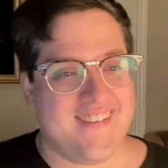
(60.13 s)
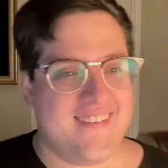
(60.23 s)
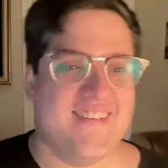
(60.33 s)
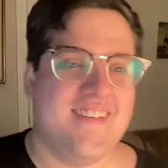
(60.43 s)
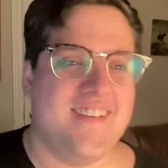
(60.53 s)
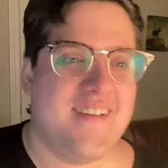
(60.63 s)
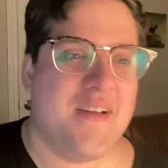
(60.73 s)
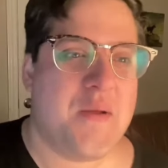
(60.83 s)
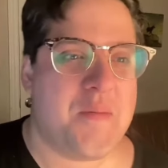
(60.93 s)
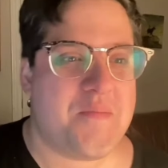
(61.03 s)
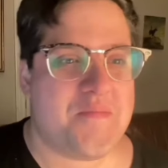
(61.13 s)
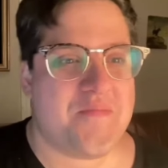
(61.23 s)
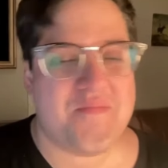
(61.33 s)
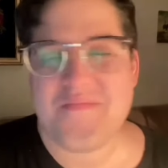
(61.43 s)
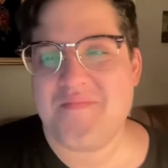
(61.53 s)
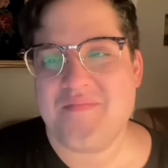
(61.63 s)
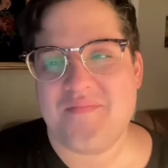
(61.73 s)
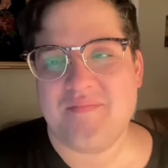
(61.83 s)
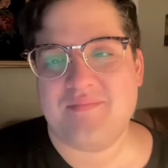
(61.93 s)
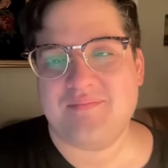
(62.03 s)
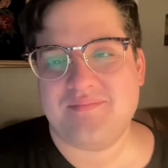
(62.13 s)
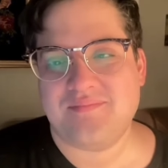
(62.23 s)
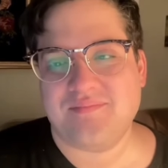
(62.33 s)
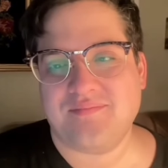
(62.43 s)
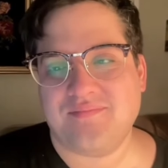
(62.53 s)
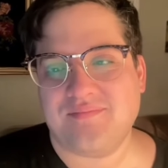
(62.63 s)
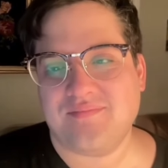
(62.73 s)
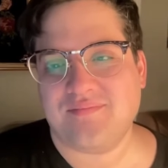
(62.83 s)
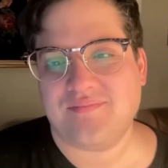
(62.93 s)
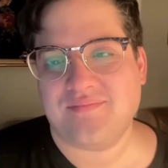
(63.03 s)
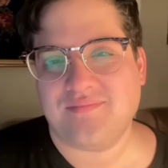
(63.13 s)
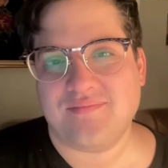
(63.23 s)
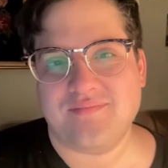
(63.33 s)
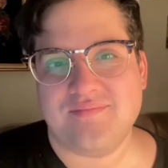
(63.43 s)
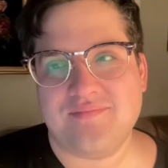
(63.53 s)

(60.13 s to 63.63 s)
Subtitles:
(not speaking)